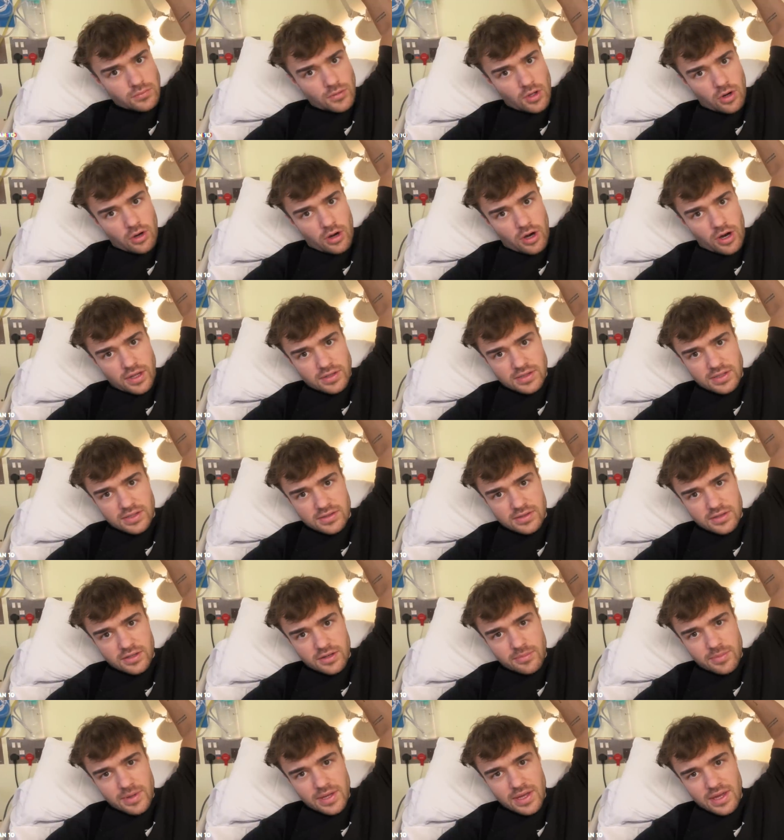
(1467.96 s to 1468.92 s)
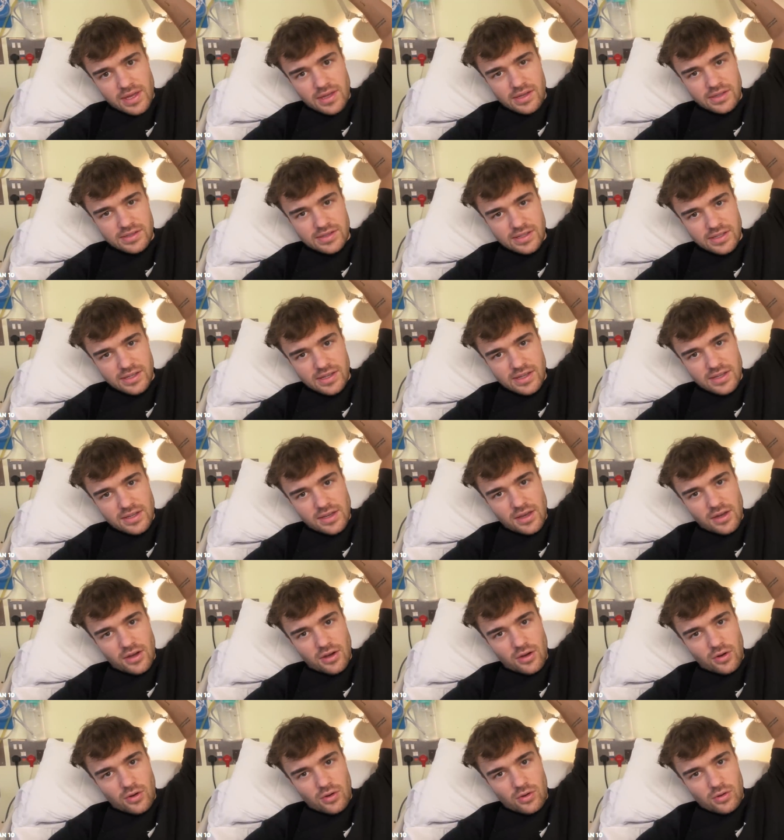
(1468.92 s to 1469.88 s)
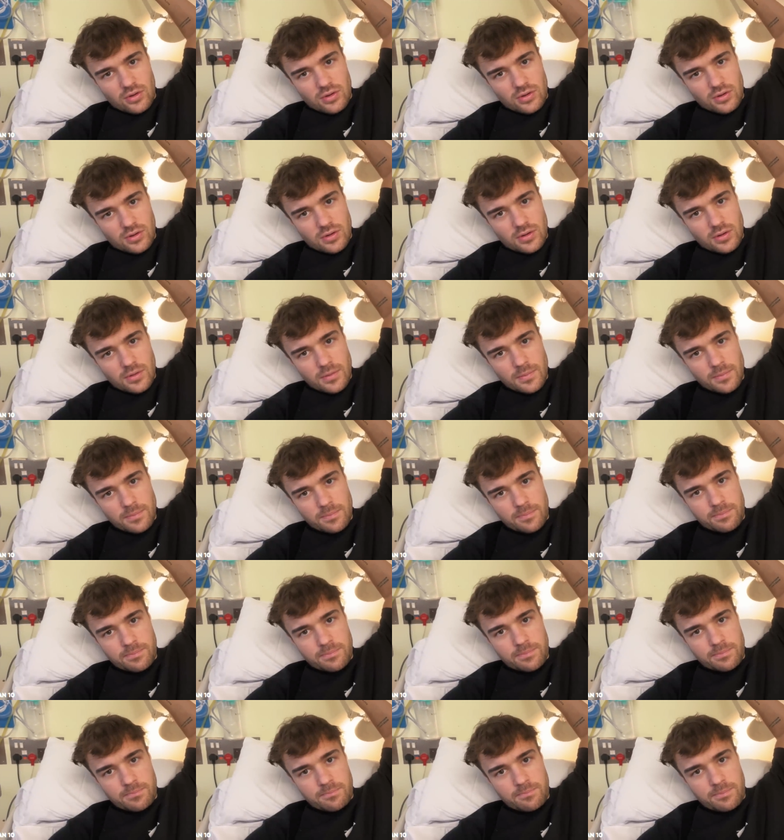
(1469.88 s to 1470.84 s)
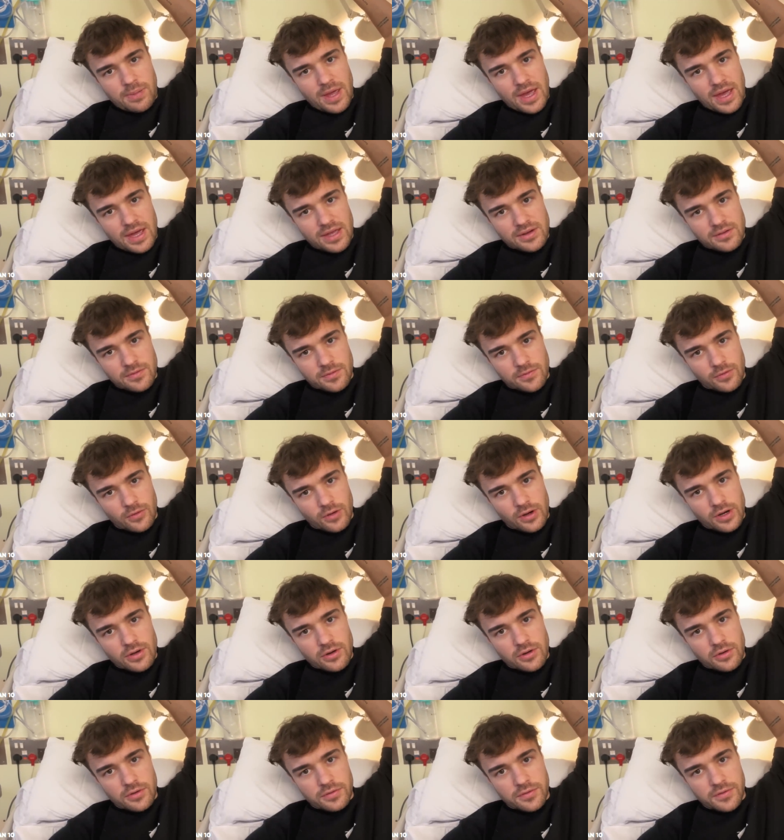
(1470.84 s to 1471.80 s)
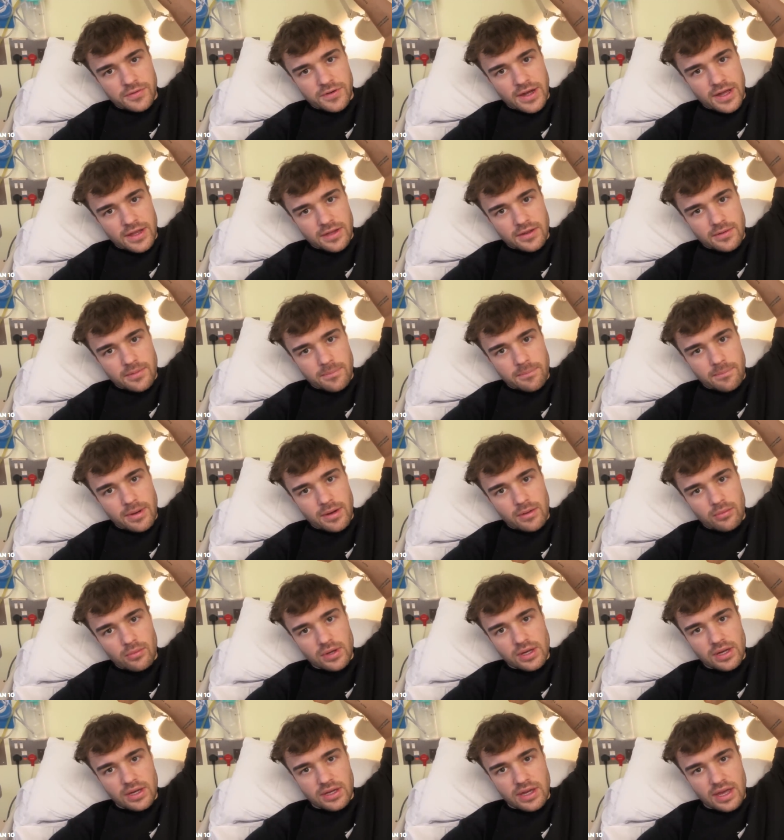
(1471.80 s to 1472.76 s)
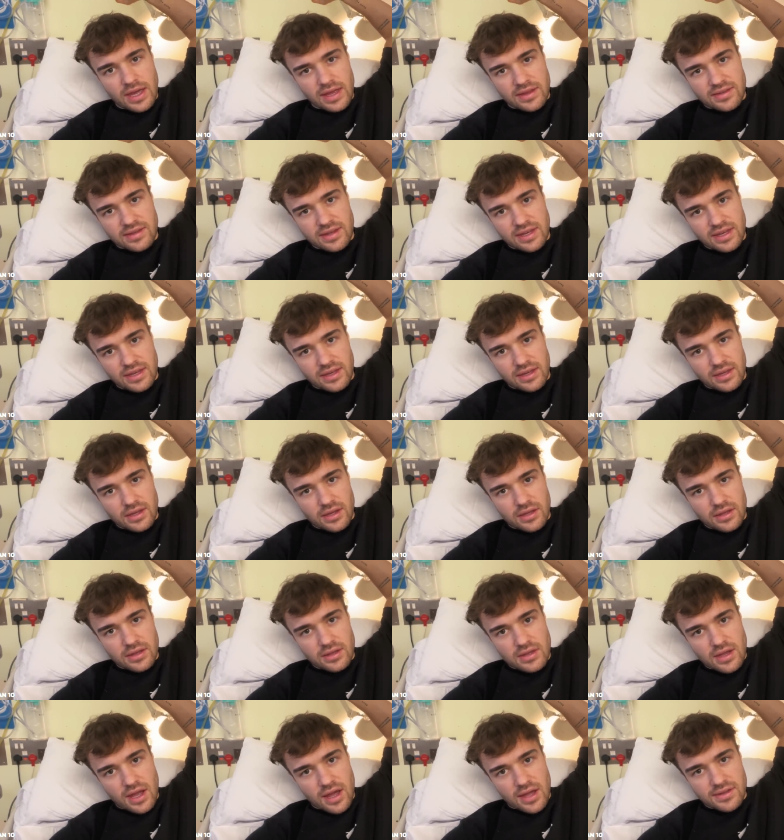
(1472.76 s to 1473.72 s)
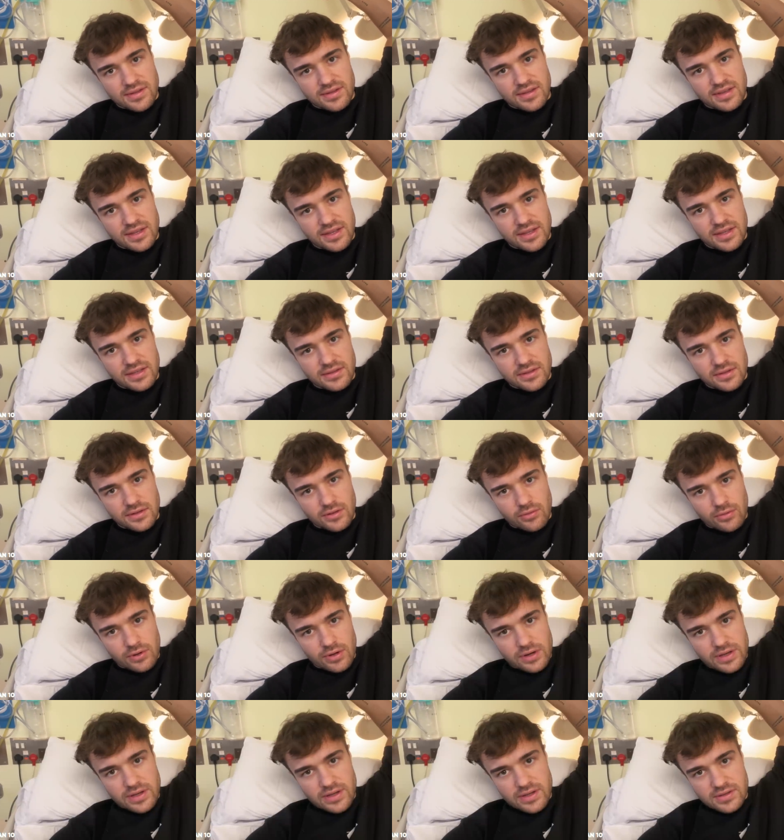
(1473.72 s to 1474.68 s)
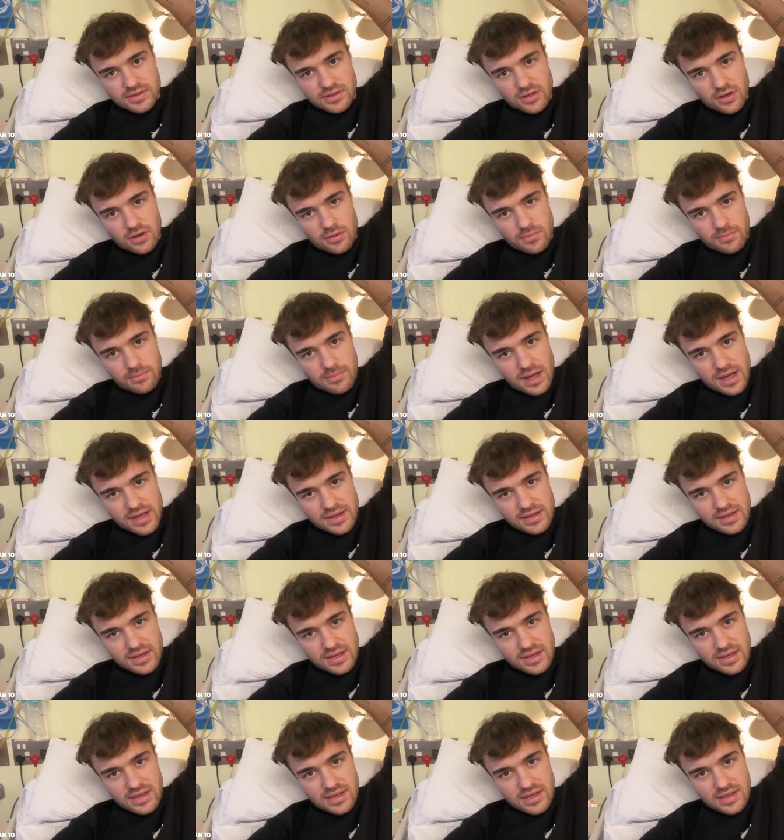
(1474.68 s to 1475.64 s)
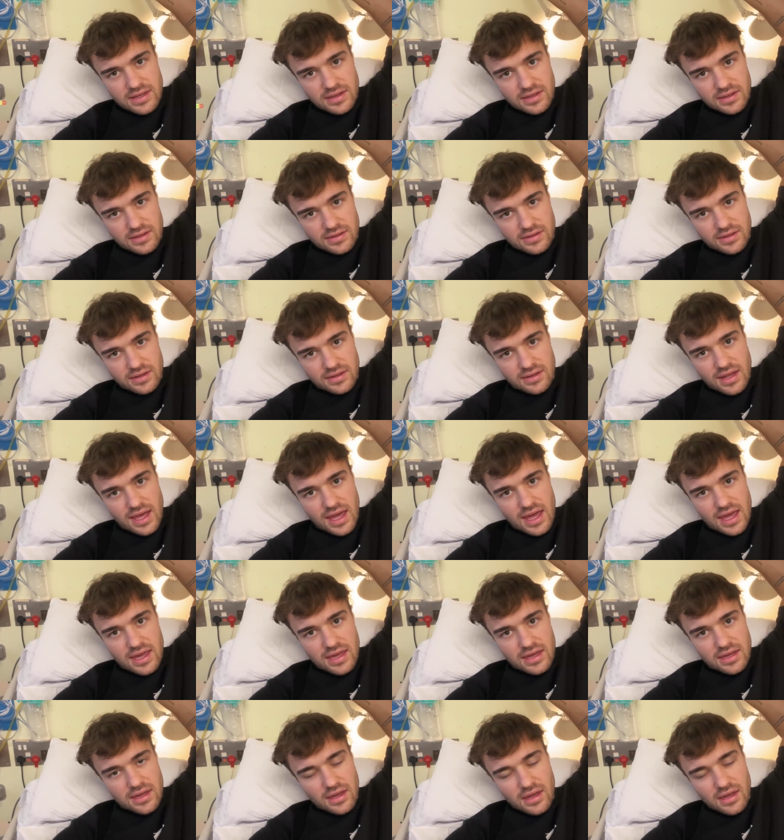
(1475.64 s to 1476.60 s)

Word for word: all right this isn't going to be easy or pain-free or fun but we are getting 90 degrees on my knee today